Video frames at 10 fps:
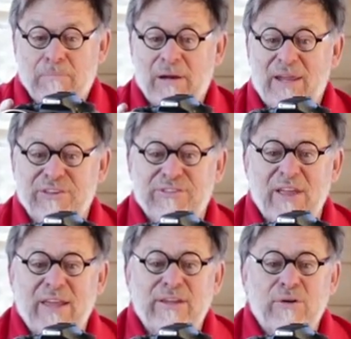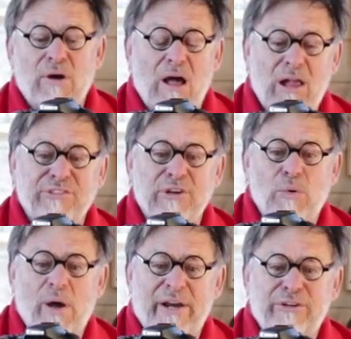but let's say you also
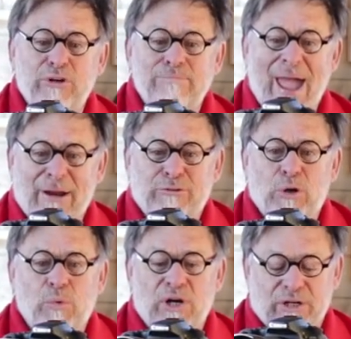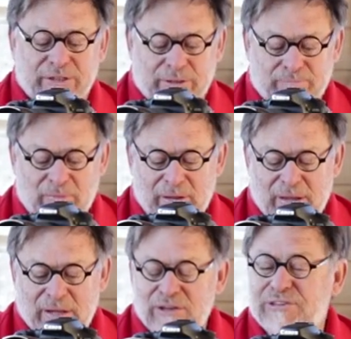want to do macro work
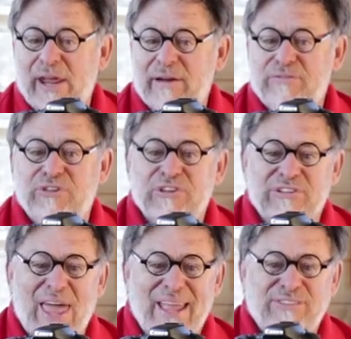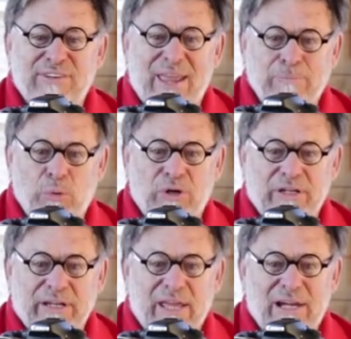instead of just landscape
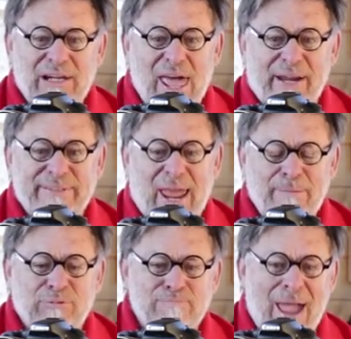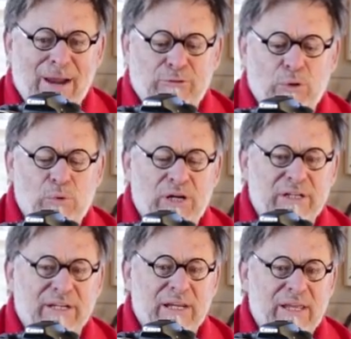work and a lot of times macro
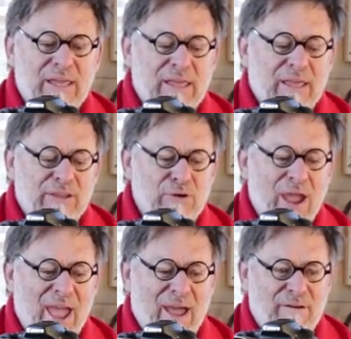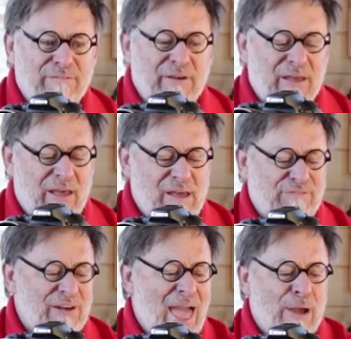work you have a
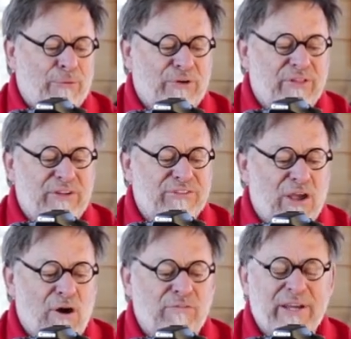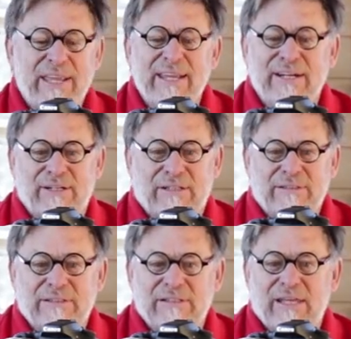flower that's over here
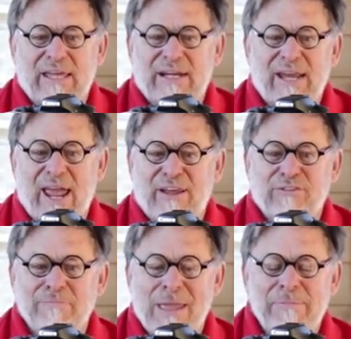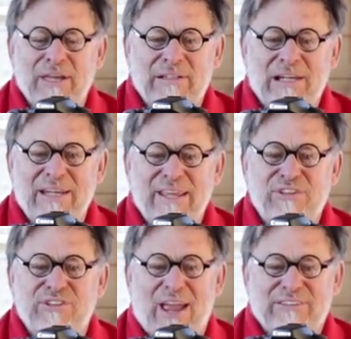and it has maybe a little
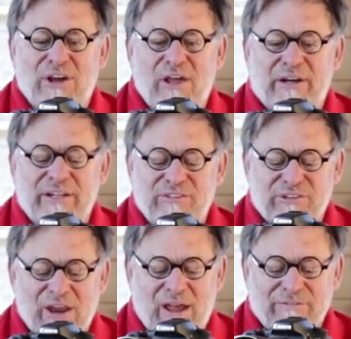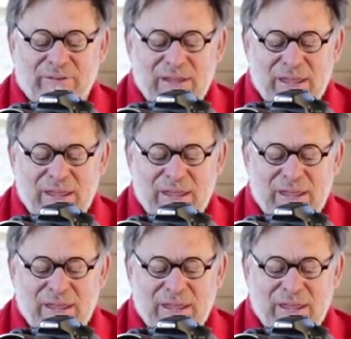insect on it and stuff